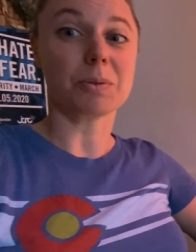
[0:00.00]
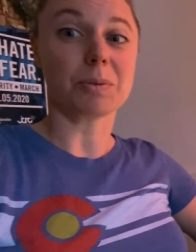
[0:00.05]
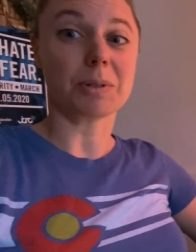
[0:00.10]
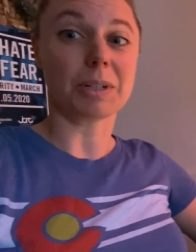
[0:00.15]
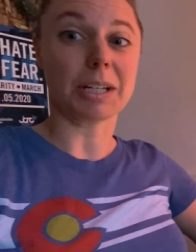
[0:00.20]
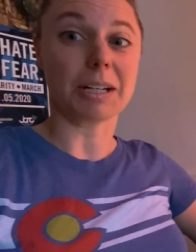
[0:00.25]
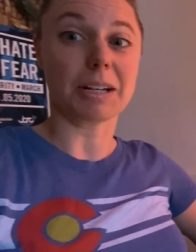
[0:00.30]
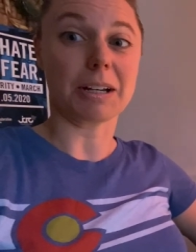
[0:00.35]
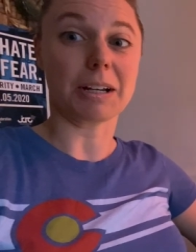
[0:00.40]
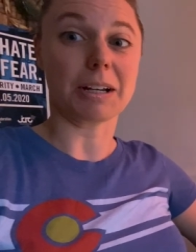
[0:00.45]
we're
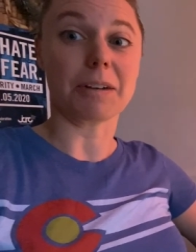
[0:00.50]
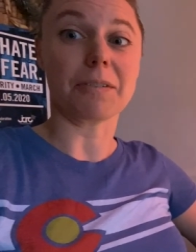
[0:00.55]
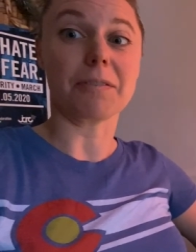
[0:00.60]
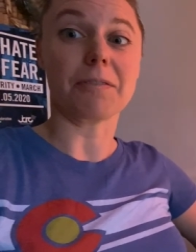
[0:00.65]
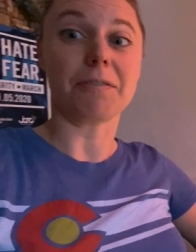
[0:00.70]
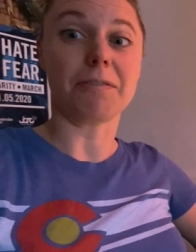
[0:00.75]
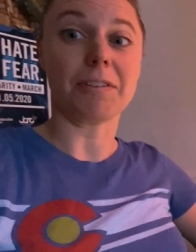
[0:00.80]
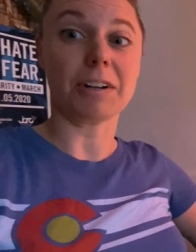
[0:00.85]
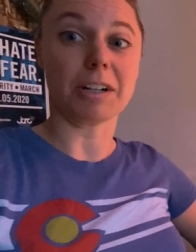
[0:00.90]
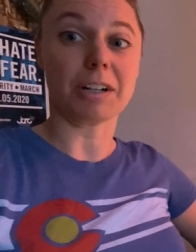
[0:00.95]
gonna
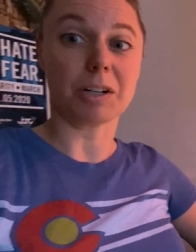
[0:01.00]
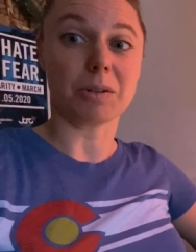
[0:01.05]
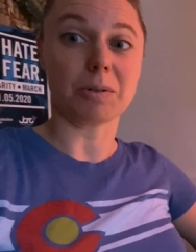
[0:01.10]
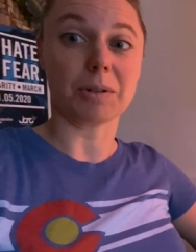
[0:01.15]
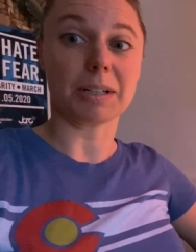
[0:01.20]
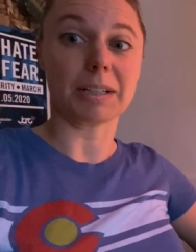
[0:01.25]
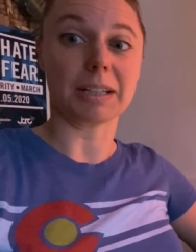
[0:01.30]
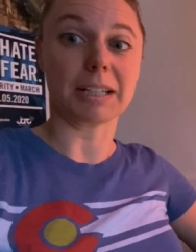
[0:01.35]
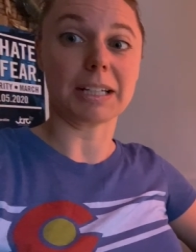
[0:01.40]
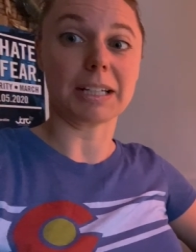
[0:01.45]
very
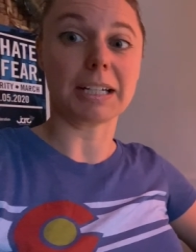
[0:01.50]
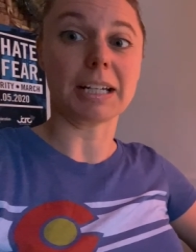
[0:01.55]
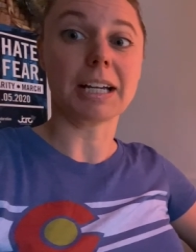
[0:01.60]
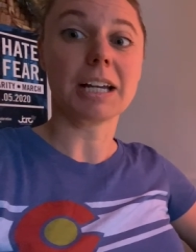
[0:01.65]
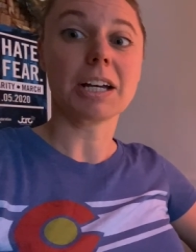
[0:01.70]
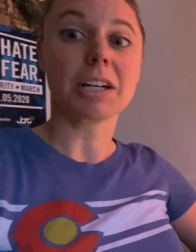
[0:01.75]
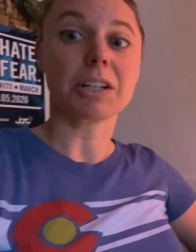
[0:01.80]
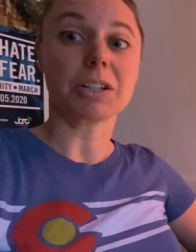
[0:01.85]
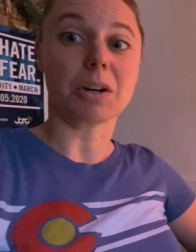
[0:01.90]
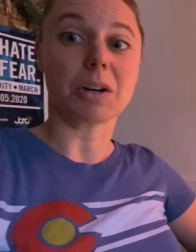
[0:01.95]
quickly
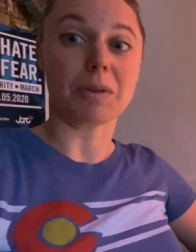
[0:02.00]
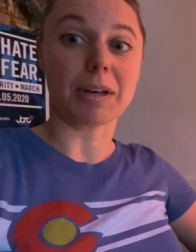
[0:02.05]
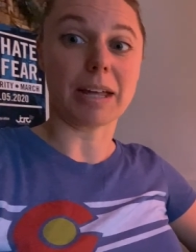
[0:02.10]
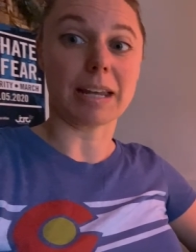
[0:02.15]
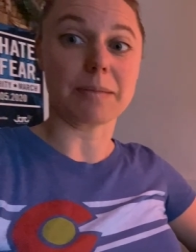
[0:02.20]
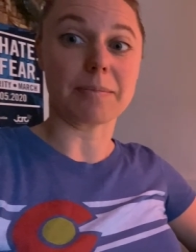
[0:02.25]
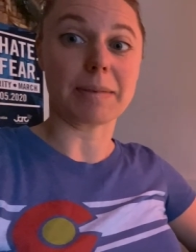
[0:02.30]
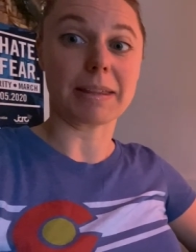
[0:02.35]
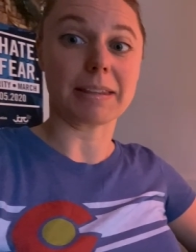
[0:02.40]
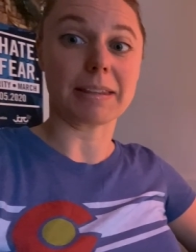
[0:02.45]
go get
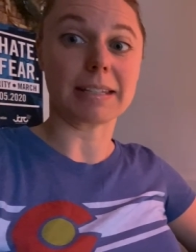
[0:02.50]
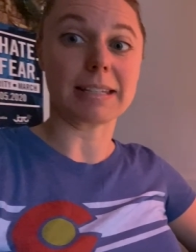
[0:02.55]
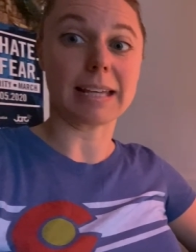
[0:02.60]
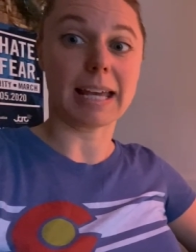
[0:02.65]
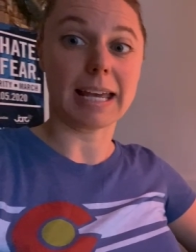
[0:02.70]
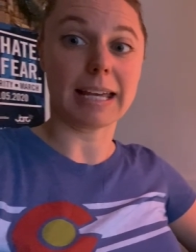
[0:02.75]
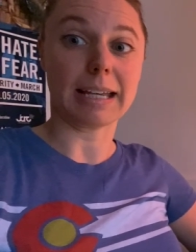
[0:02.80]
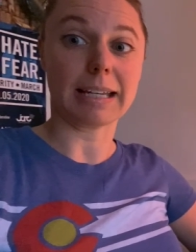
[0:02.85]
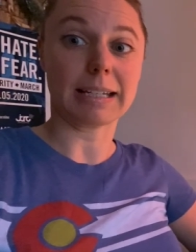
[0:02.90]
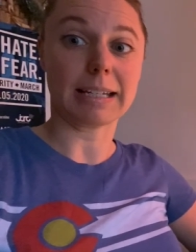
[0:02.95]
him in the
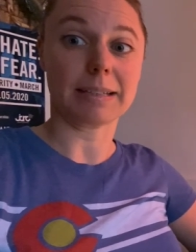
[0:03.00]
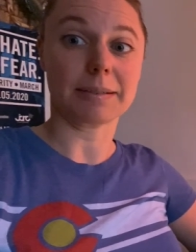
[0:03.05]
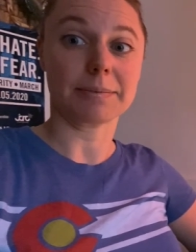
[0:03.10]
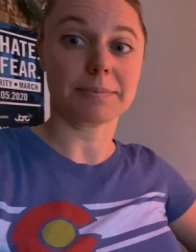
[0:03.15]
tank.